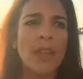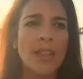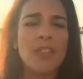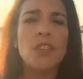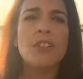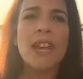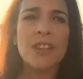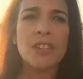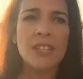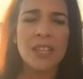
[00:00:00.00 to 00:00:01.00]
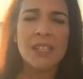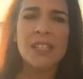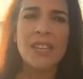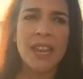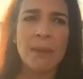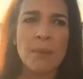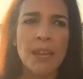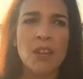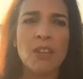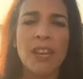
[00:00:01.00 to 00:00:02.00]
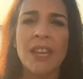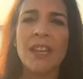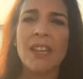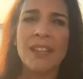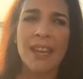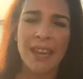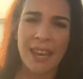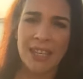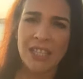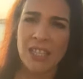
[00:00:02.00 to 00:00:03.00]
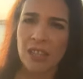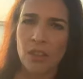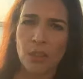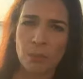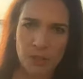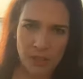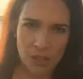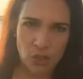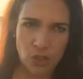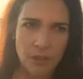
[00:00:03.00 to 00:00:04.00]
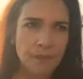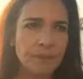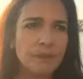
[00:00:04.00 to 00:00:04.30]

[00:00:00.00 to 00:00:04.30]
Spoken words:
and the United States came out in the 18th position.